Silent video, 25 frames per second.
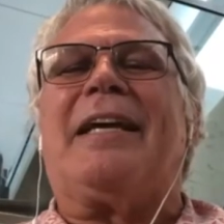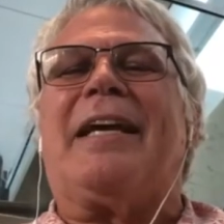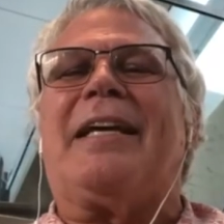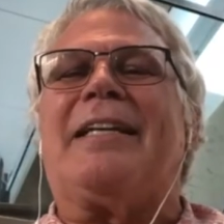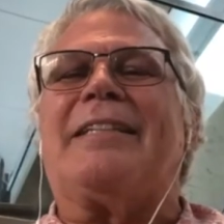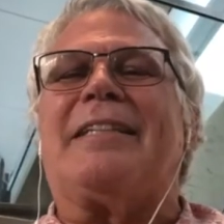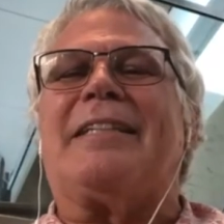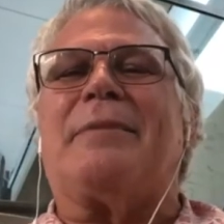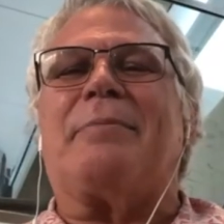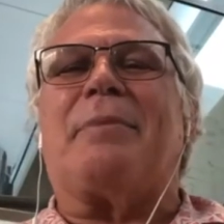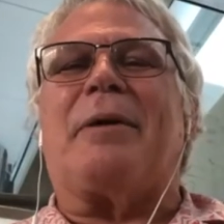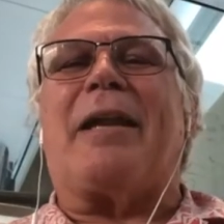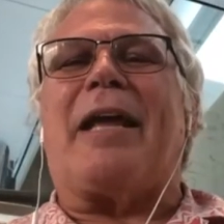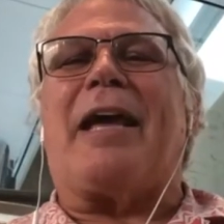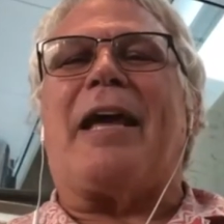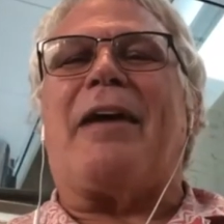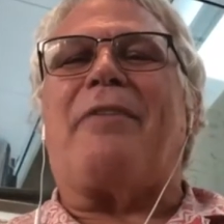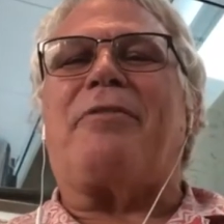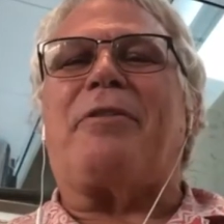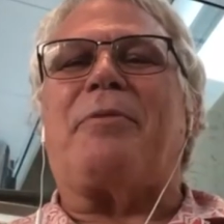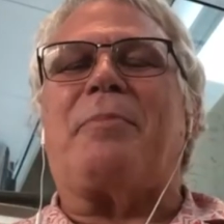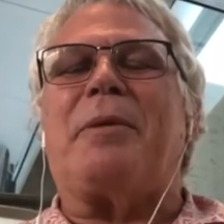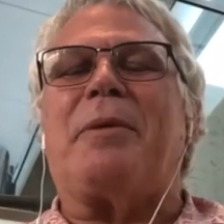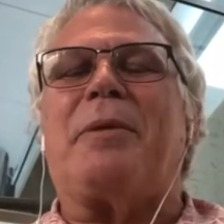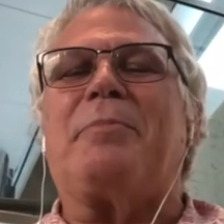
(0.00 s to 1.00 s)
I'd say about
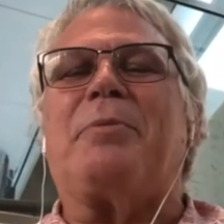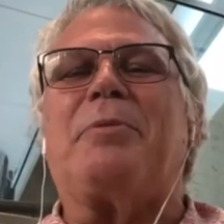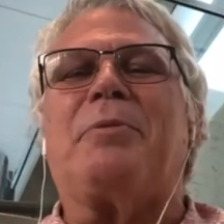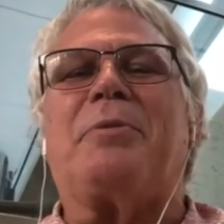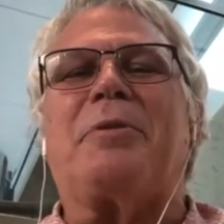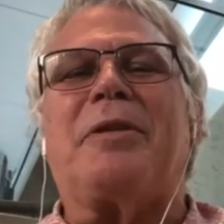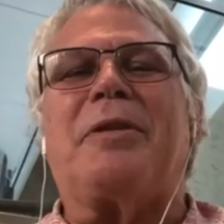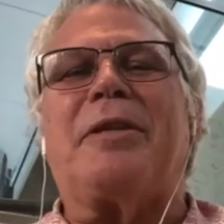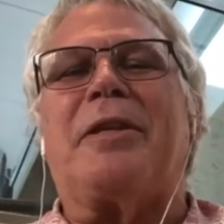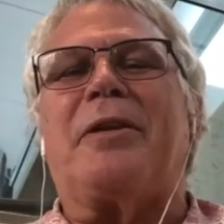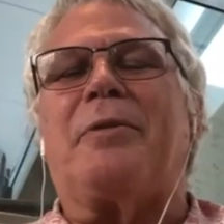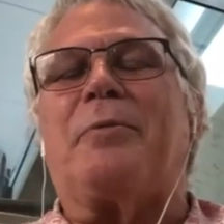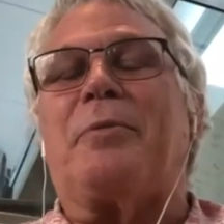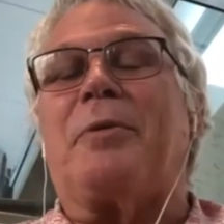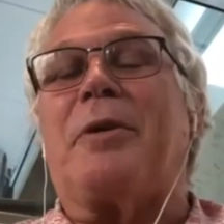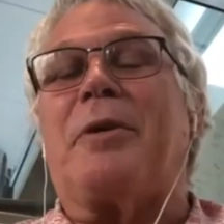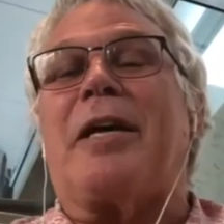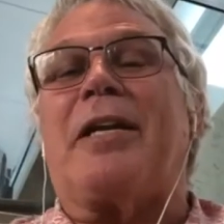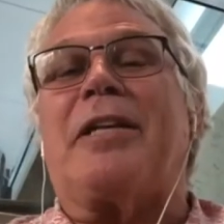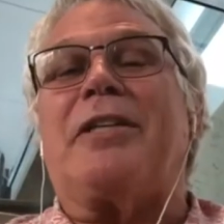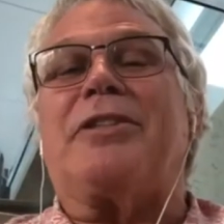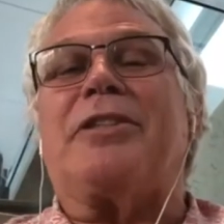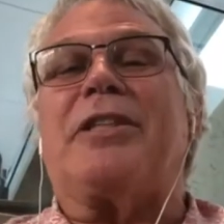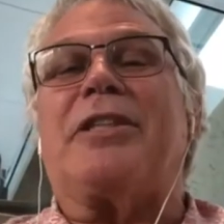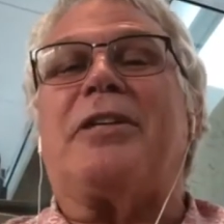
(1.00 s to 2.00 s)
half the people in there were
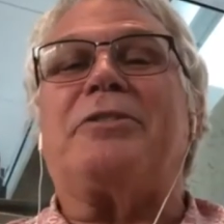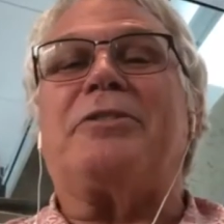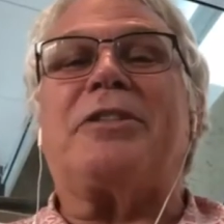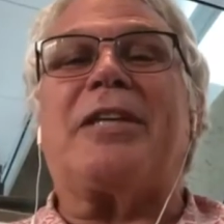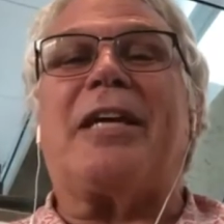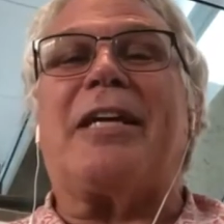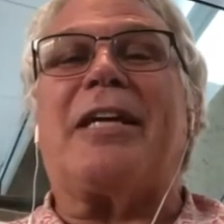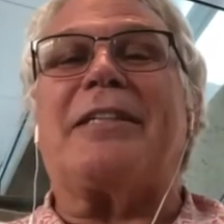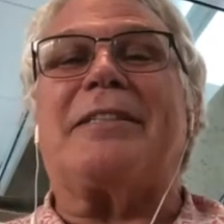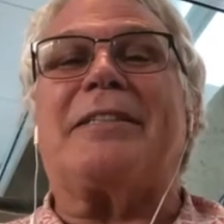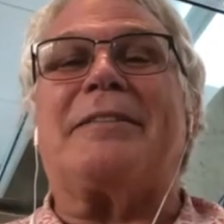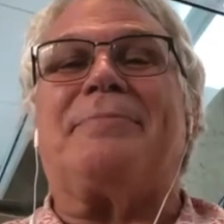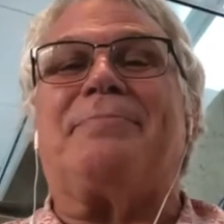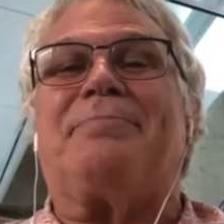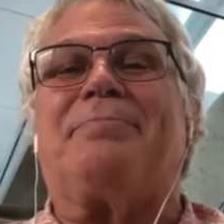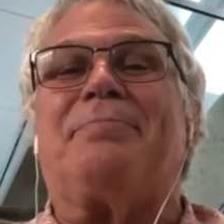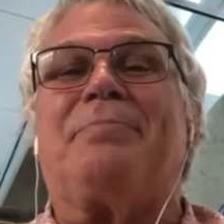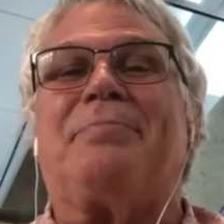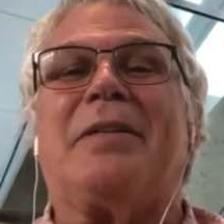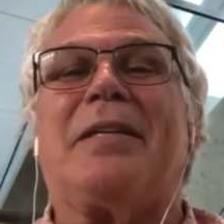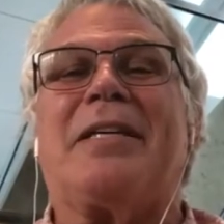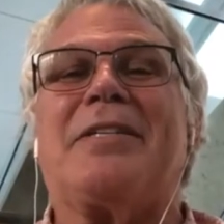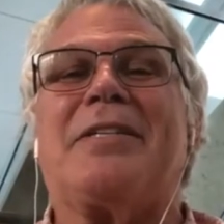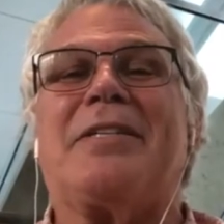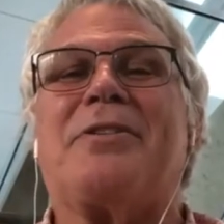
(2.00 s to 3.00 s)
kind of shell-shocked
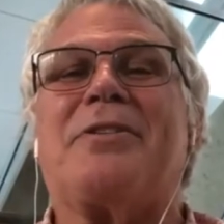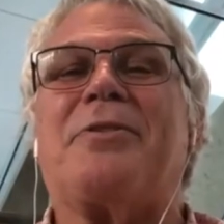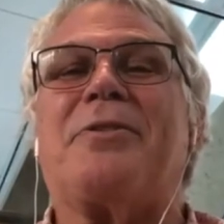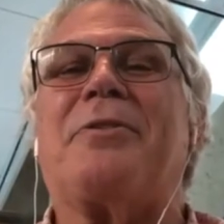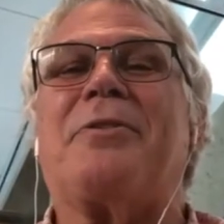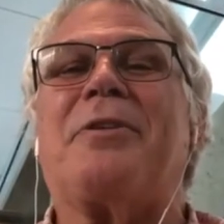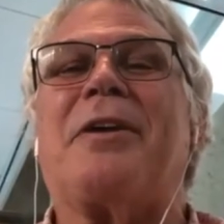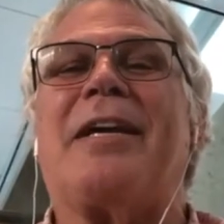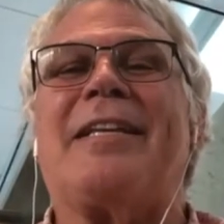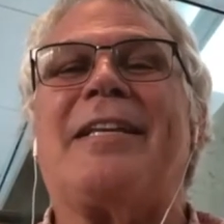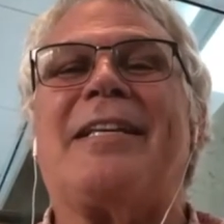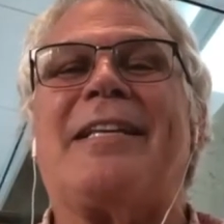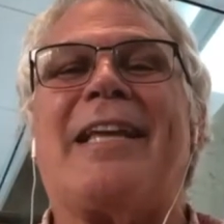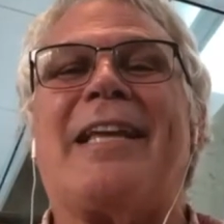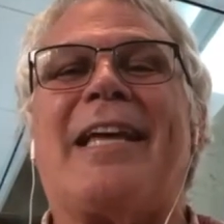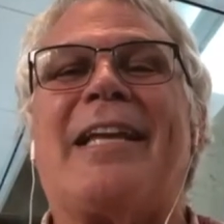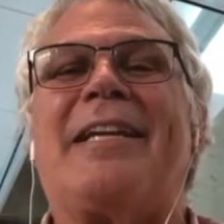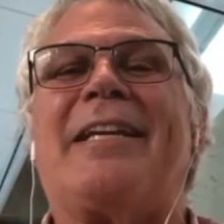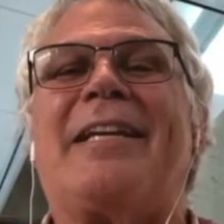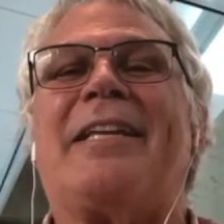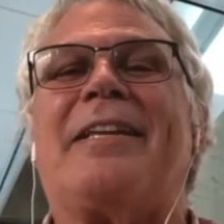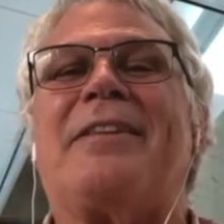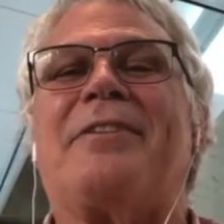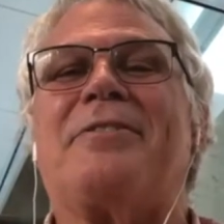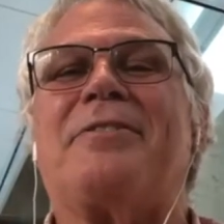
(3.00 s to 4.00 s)
because their
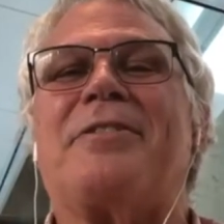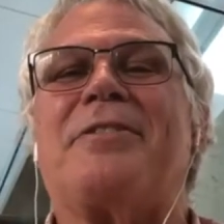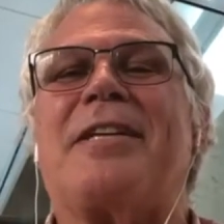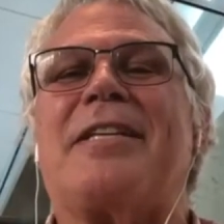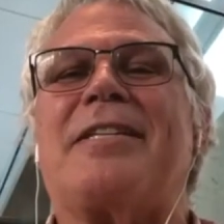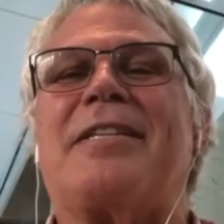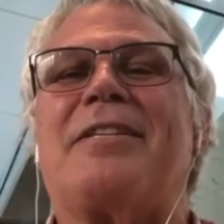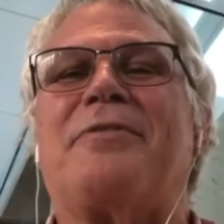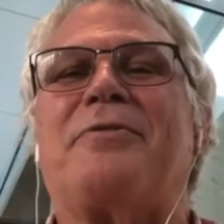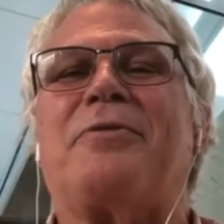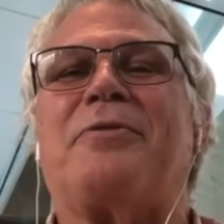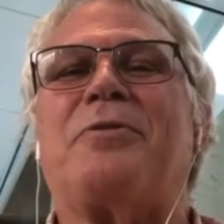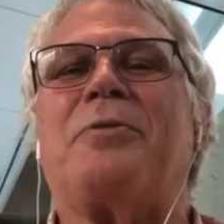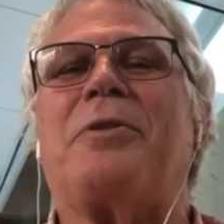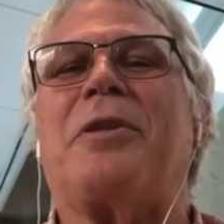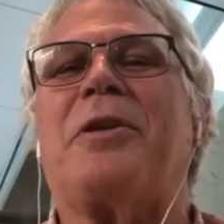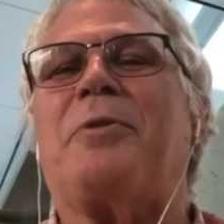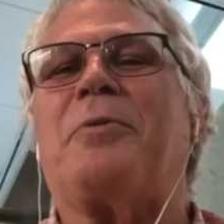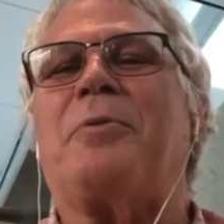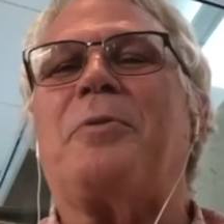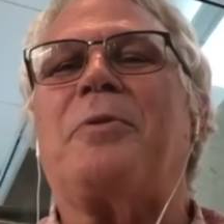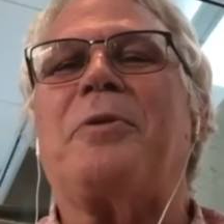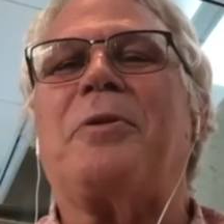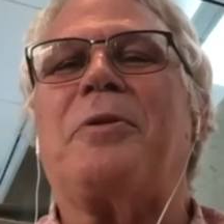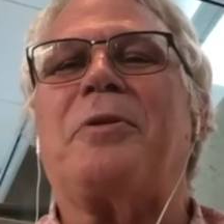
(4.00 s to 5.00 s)
identity, their sense of who they
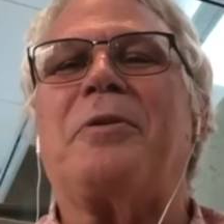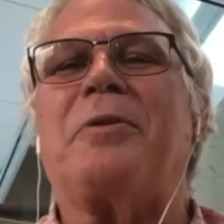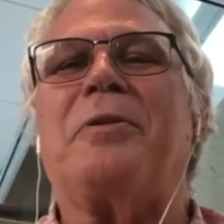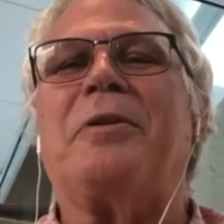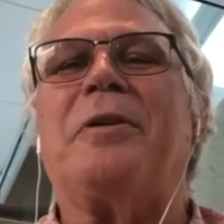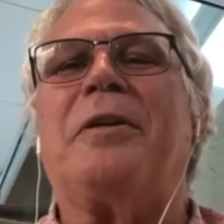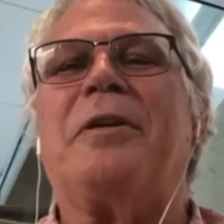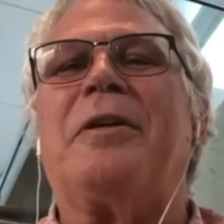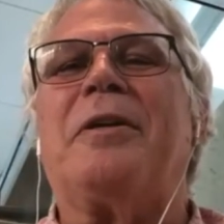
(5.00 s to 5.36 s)
were